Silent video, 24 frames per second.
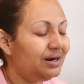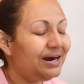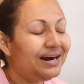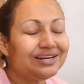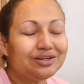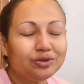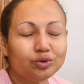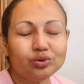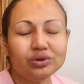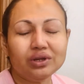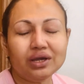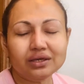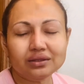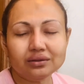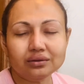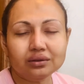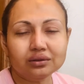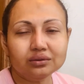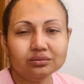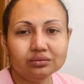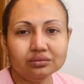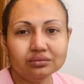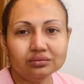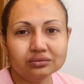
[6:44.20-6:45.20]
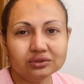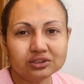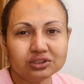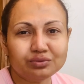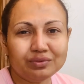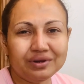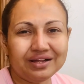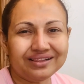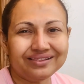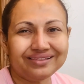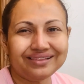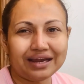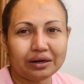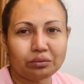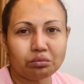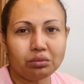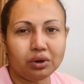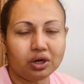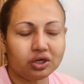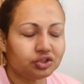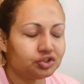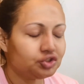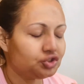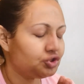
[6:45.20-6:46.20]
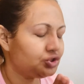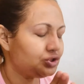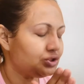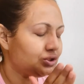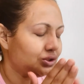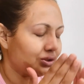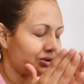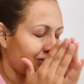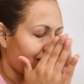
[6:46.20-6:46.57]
don't like the smell that much.